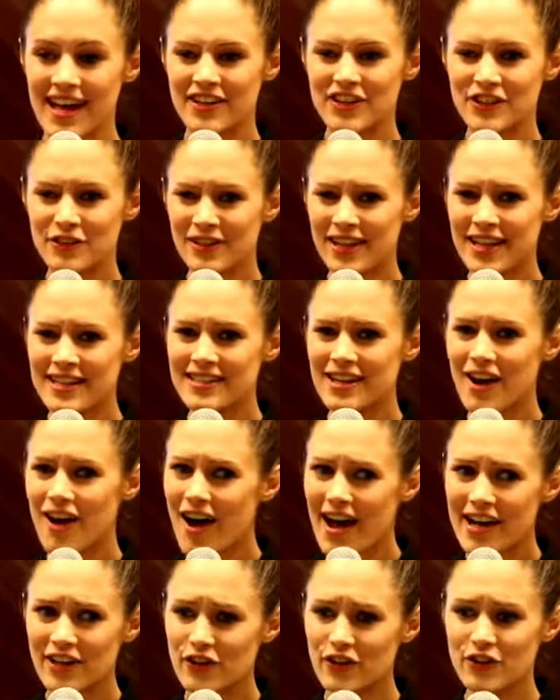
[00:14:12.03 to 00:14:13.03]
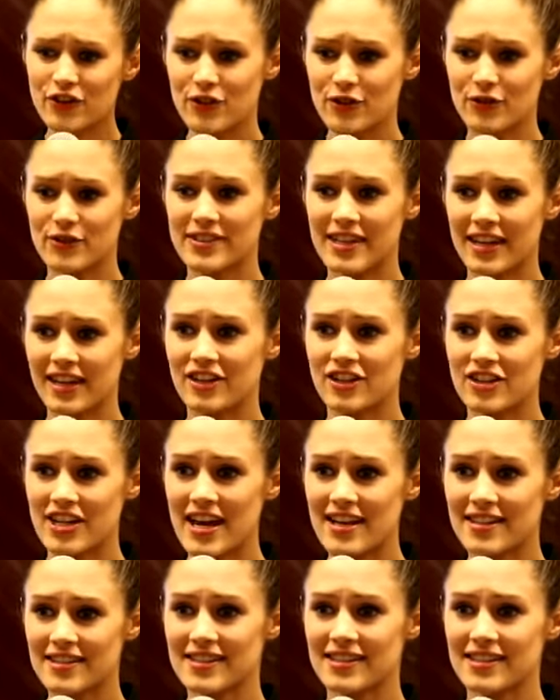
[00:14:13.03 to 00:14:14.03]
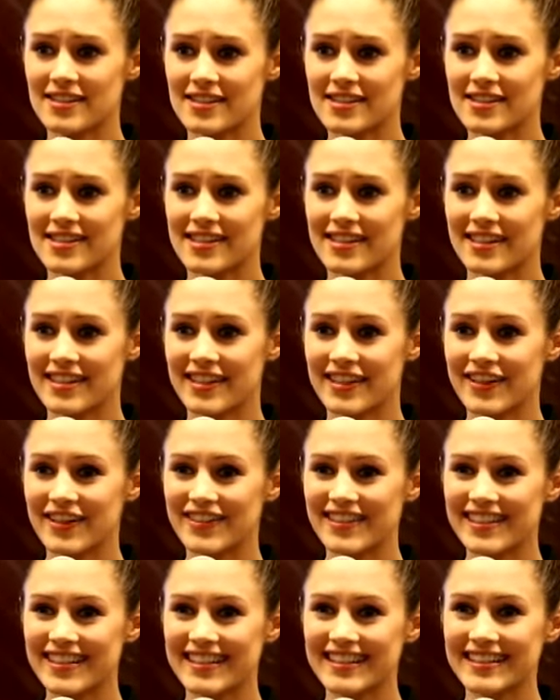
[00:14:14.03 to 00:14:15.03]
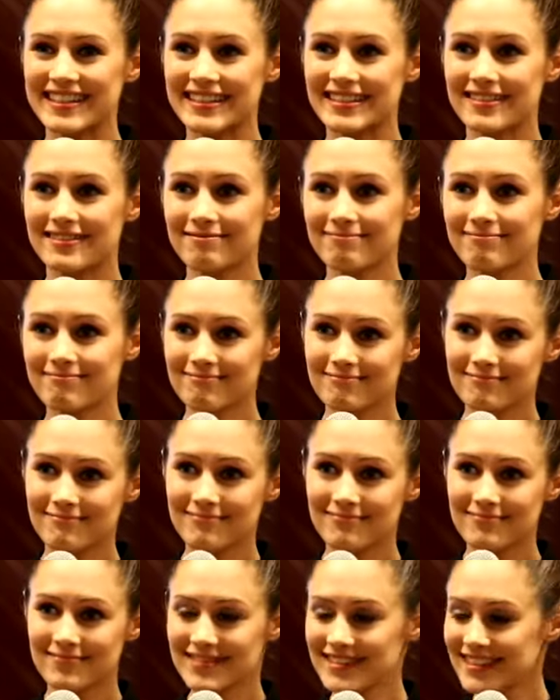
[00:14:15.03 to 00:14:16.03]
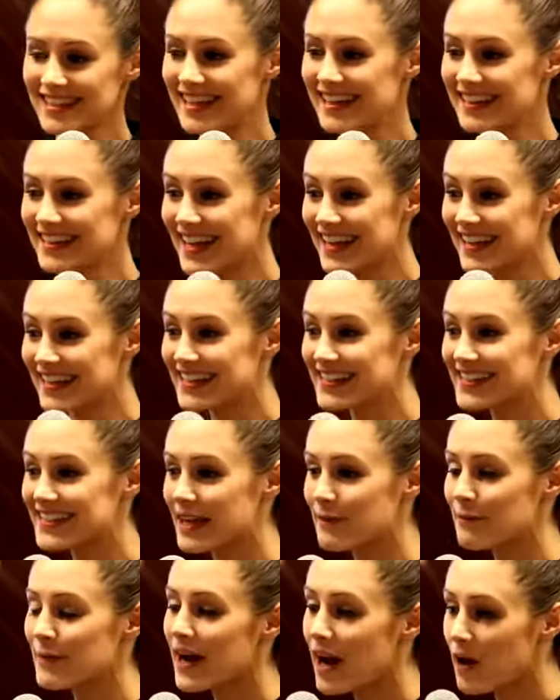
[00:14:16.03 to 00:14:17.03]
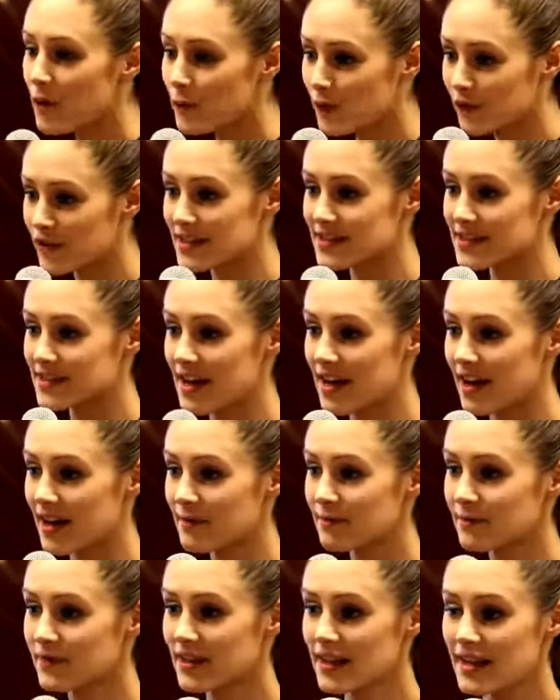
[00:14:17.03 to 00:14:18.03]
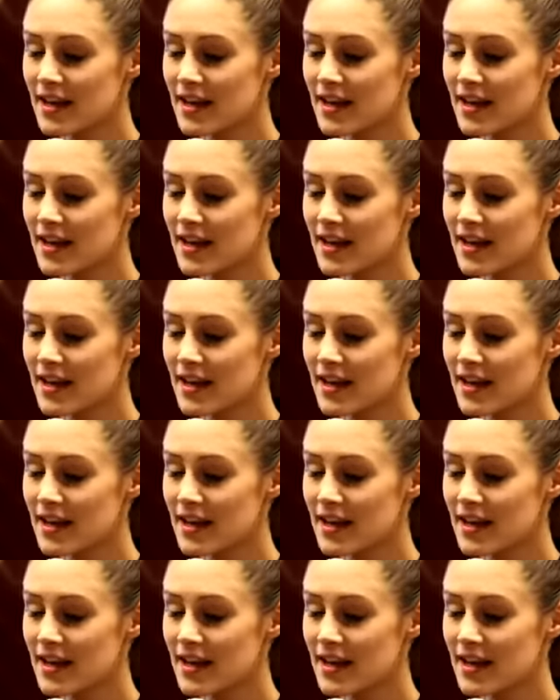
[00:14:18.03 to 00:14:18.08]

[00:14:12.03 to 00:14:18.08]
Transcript: do you realize that I don't do second chances? Like, mm. and then he said, but I will this time.